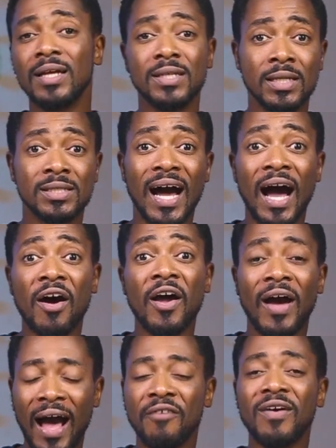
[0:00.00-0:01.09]
tend to
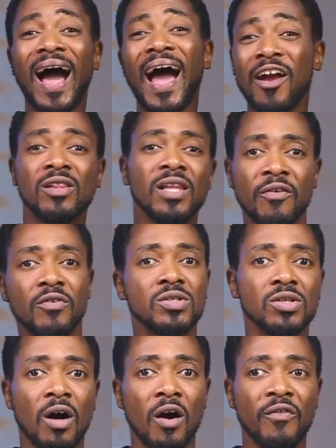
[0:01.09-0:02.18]
have higher
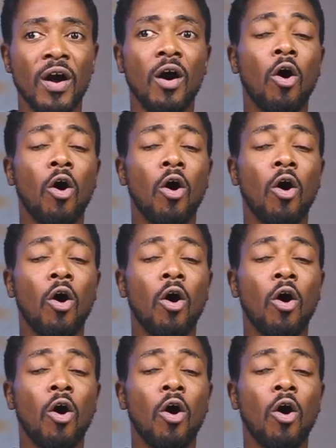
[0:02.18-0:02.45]
levels of